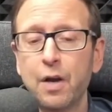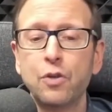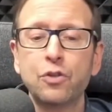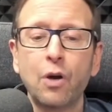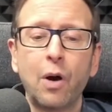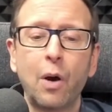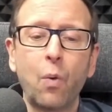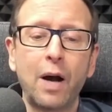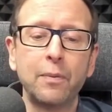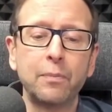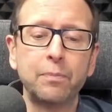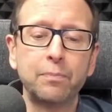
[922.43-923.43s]
So
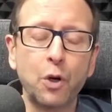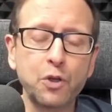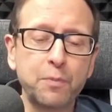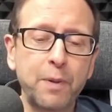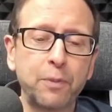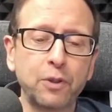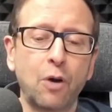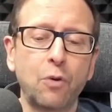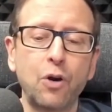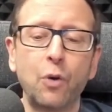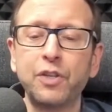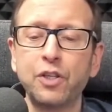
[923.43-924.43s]
most people
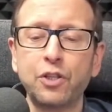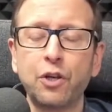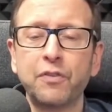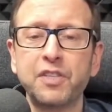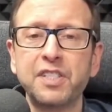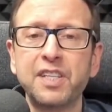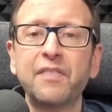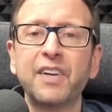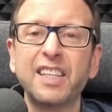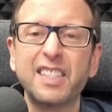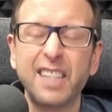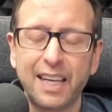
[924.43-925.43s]
don't know these services
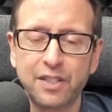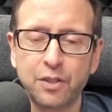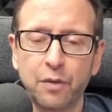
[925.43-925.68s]
even exist.